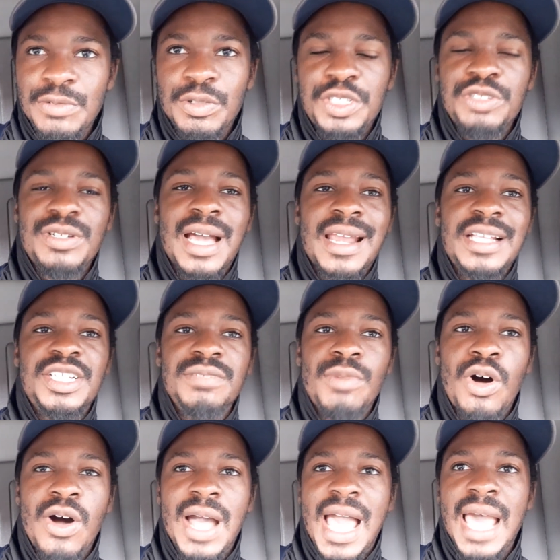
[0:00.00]
what you got in
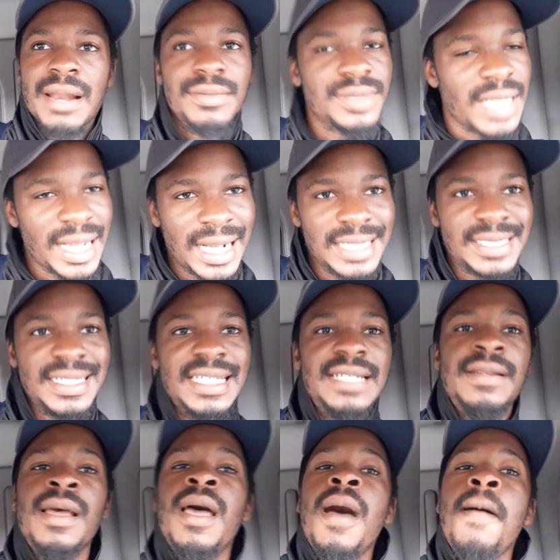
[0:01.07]
Jamal Adams. Like I
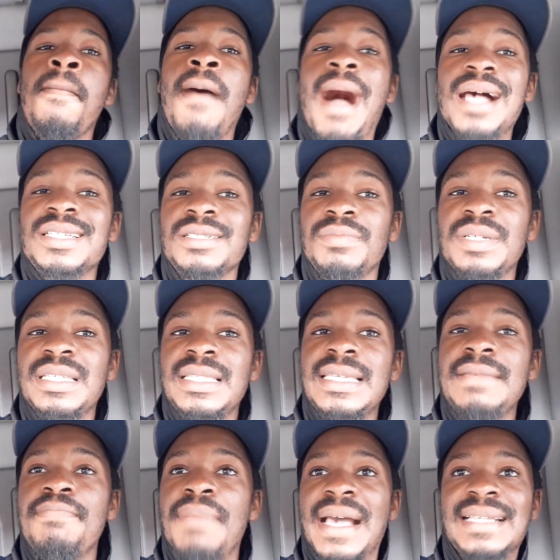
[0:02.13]
said, possibly
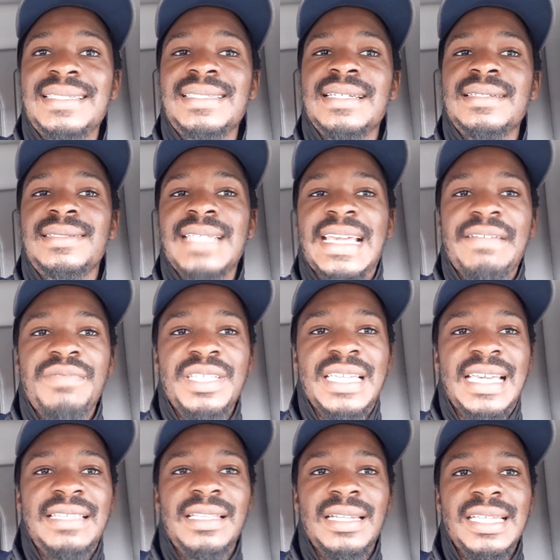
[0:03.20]
the best safety
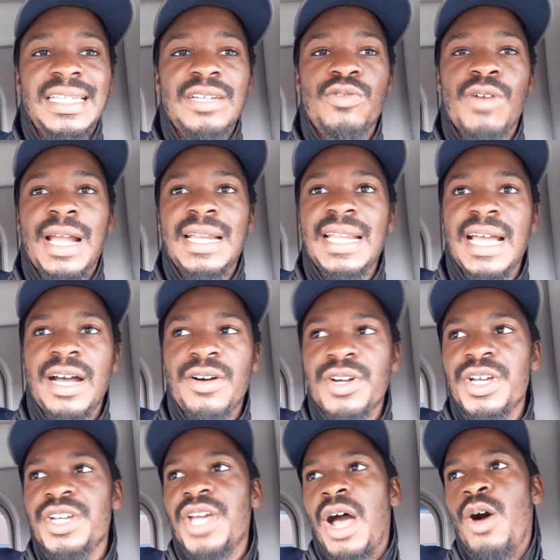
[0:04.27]
in the league right now.
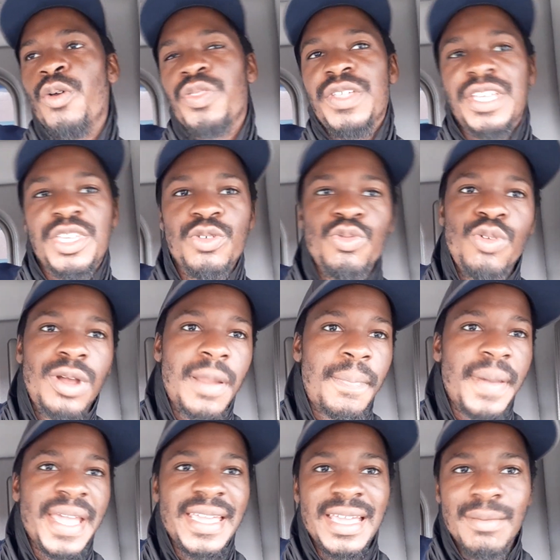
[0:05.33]
I don't think you want to
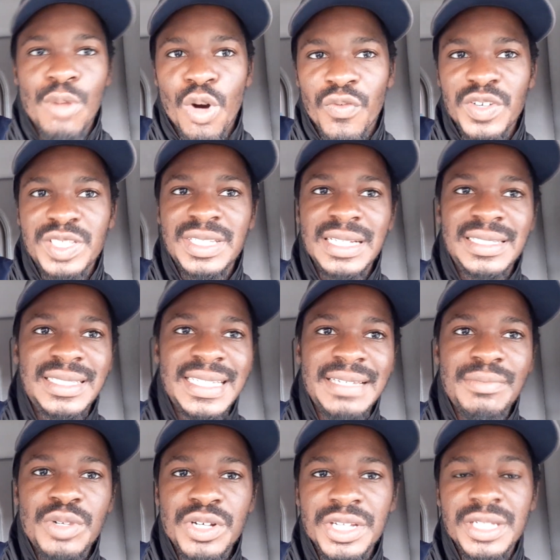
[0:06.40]
pay him over
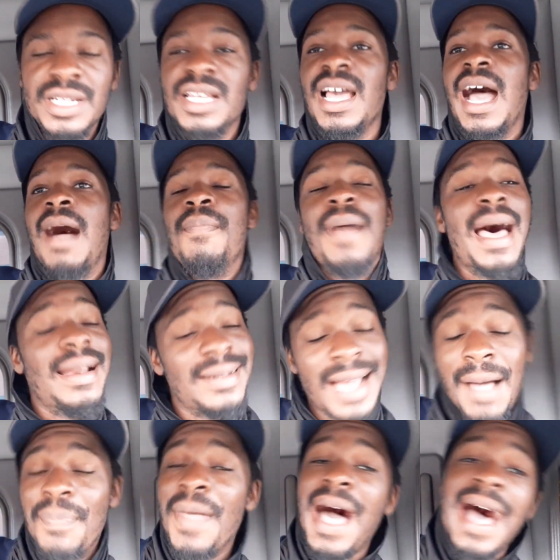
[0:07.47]
$16 million. I'm
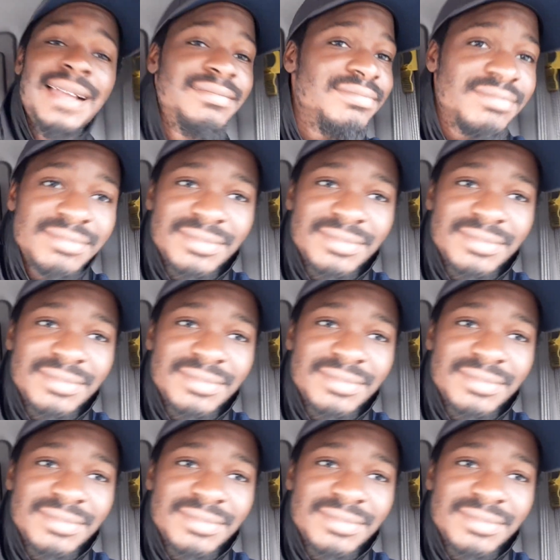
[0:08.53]
not